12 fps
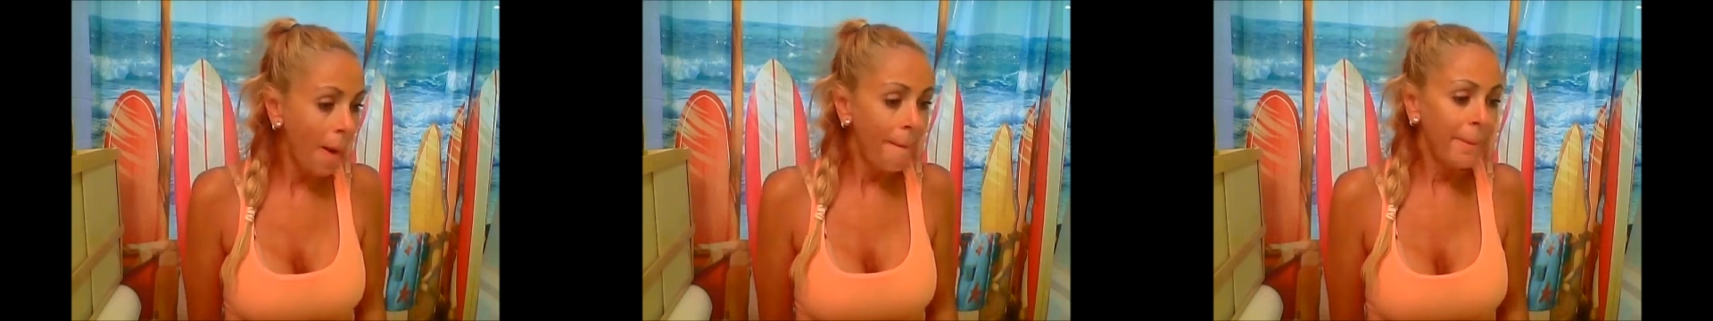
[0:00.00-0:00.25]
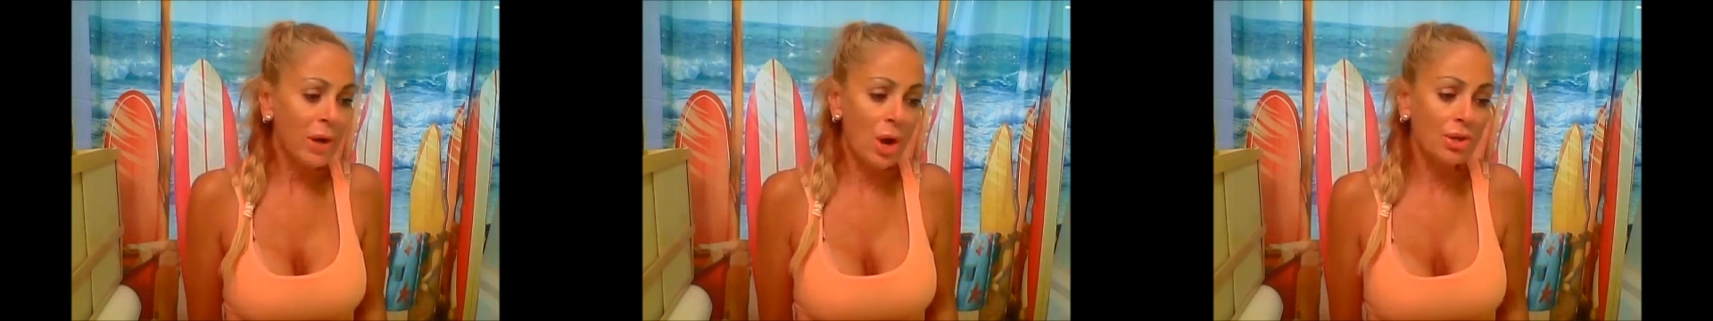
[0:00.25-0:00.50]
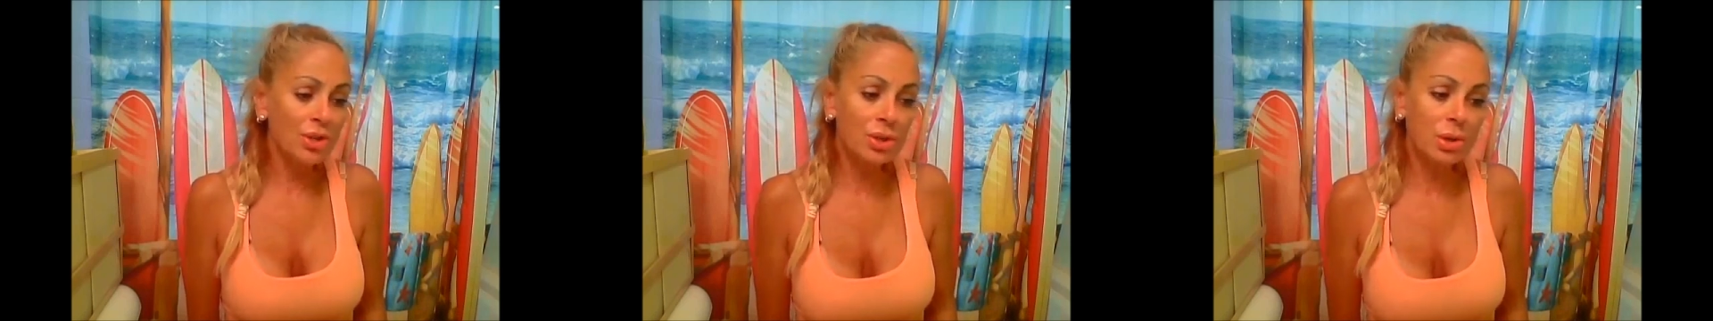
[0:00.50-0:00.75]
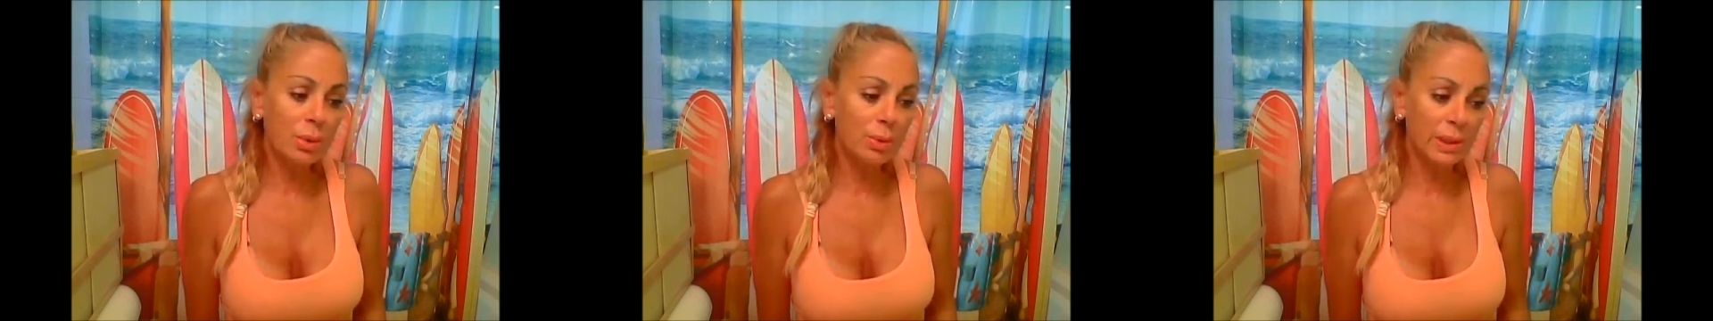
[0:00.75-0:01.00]
But also,
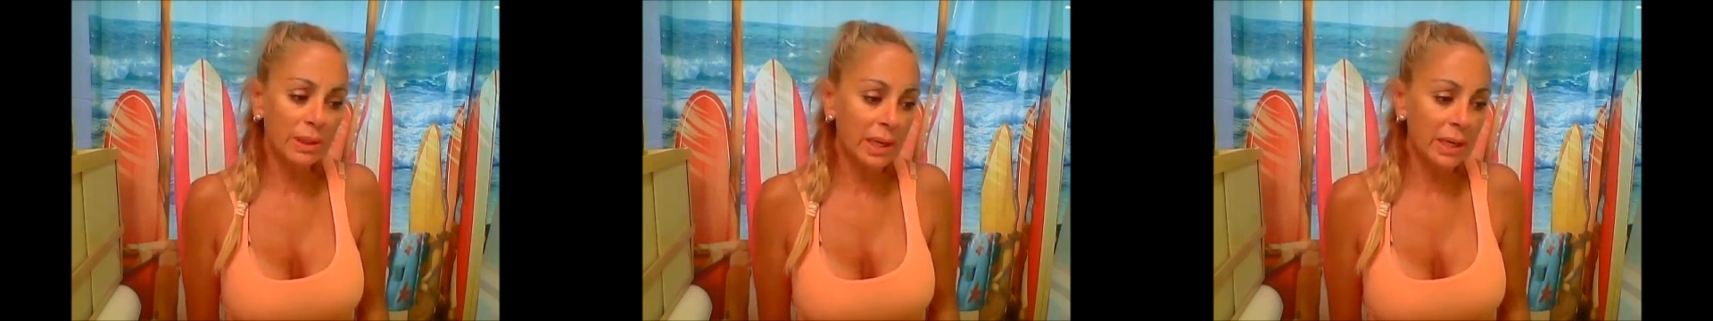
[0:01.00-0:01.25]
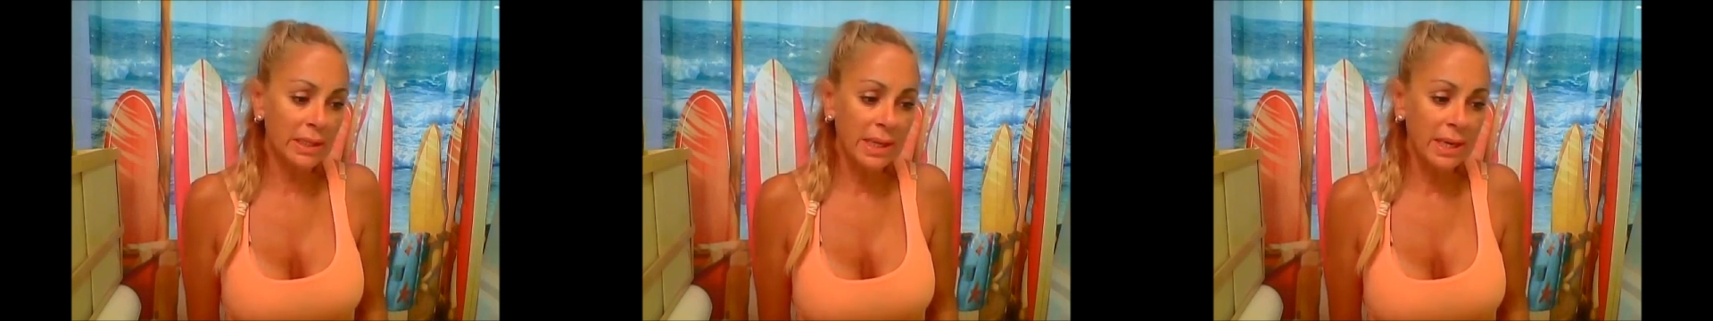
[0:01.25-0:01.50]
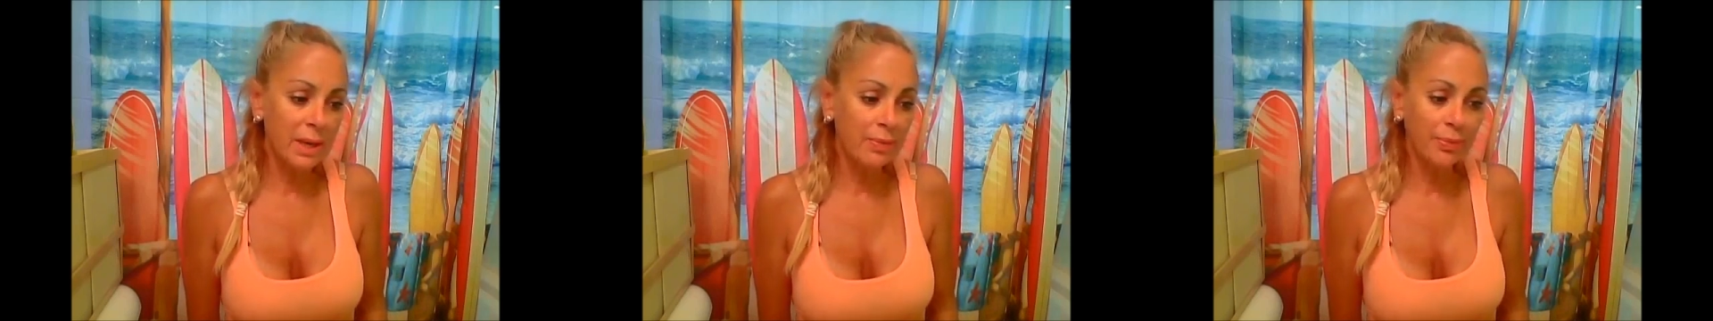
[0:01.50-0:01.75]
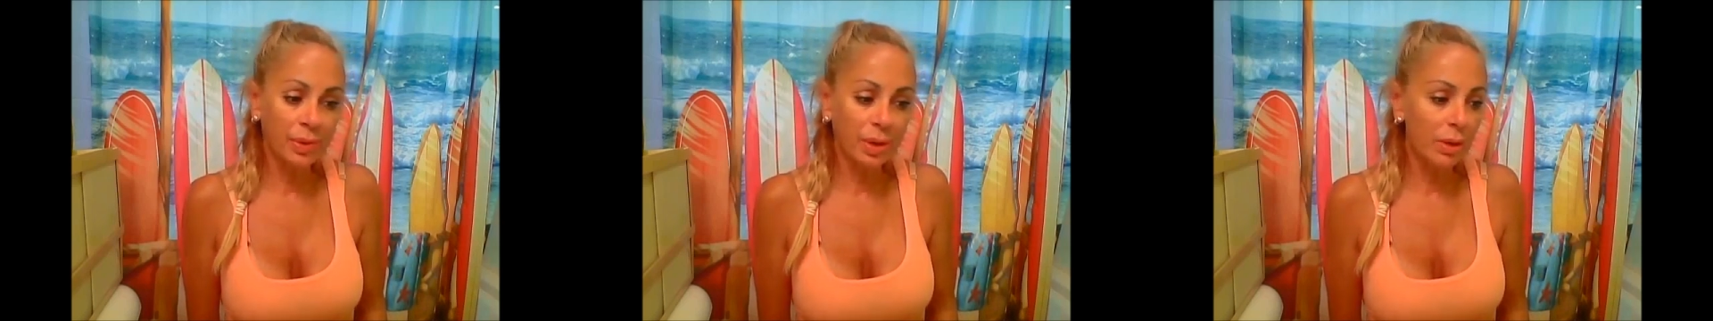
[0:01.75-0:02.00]
I realize like
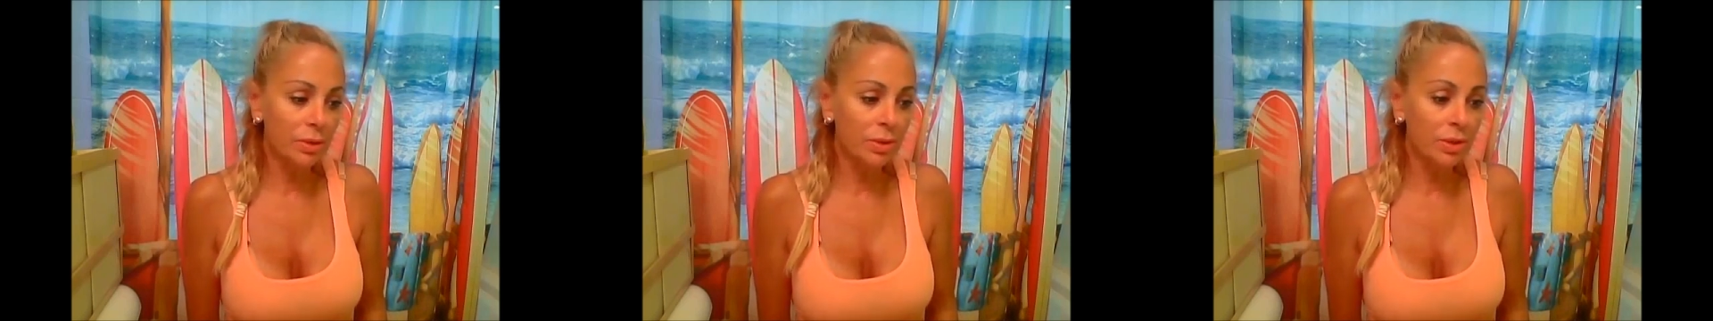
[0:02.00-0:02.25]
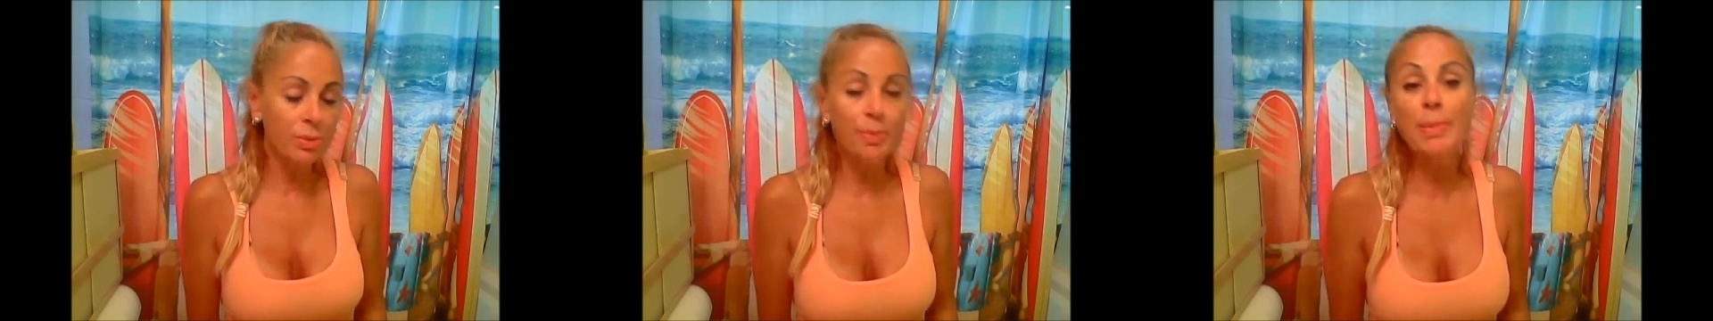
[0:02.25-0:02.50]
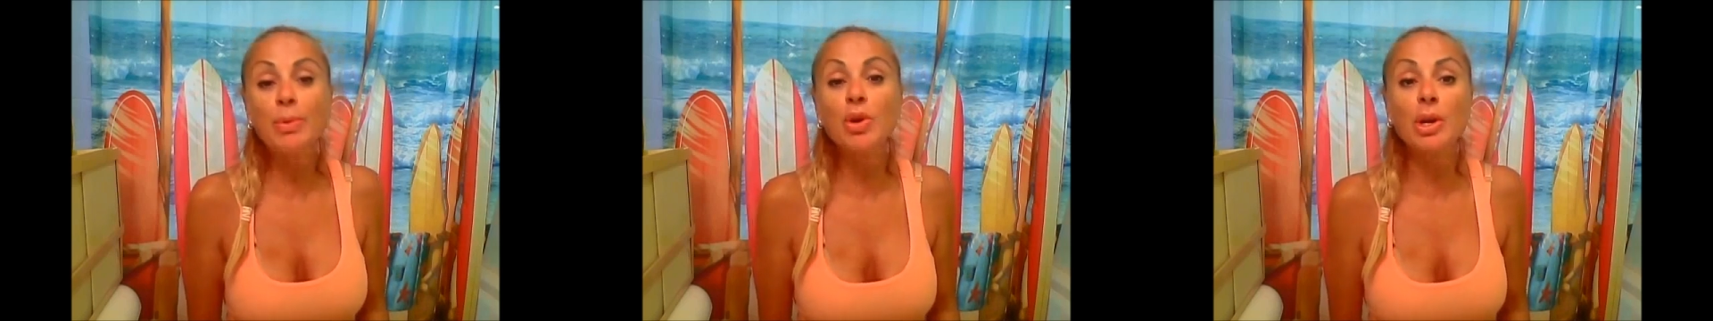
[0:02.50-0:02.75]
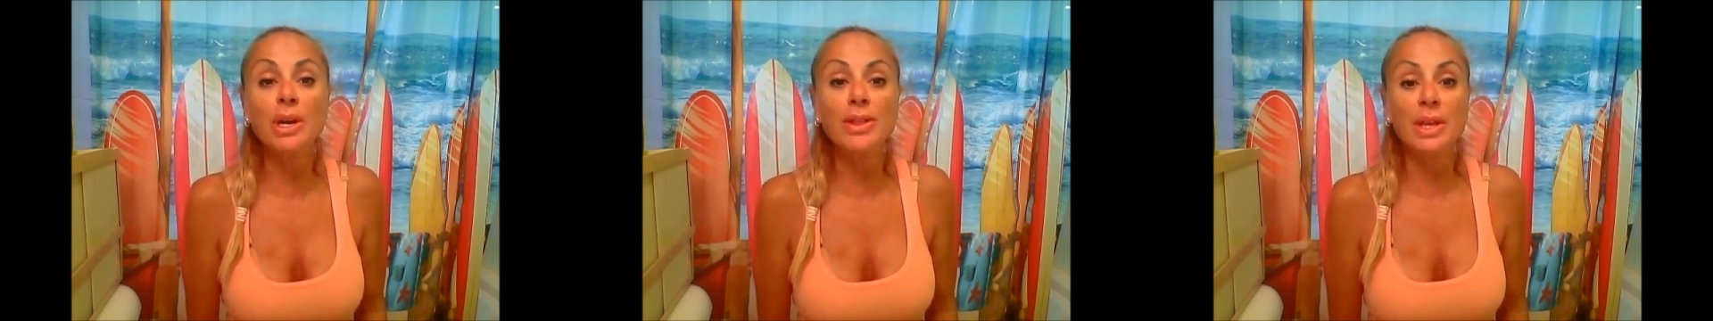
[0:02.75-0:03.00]
people are going to